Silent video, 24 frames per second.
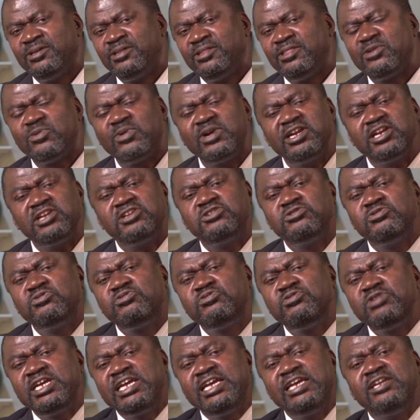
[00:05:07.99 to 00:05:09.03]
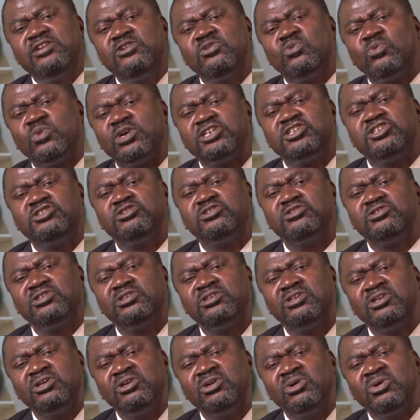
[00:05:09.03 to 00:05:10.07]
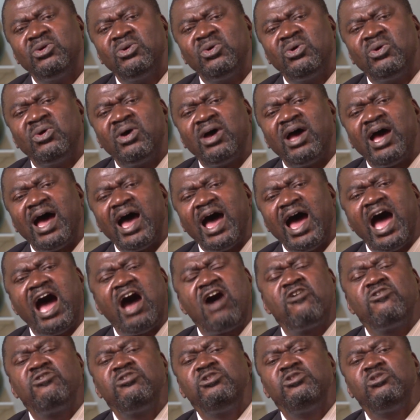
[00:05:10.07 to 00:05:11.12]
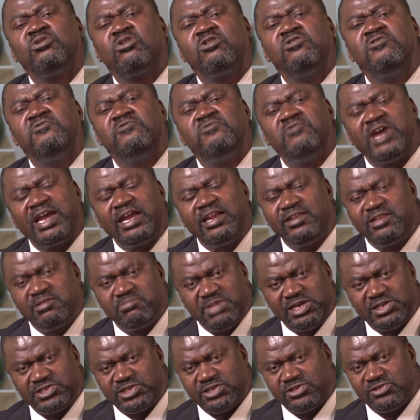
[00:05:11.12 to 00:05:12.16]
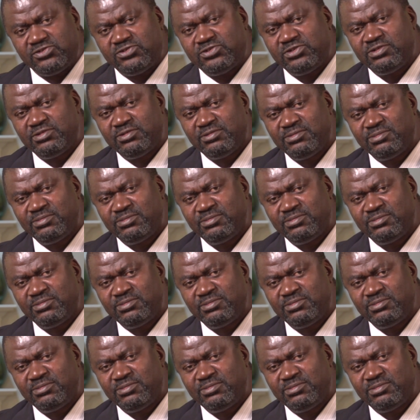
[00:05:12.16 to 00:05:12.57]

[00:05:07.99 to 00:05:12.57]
They wanted to read how you conveyed the message.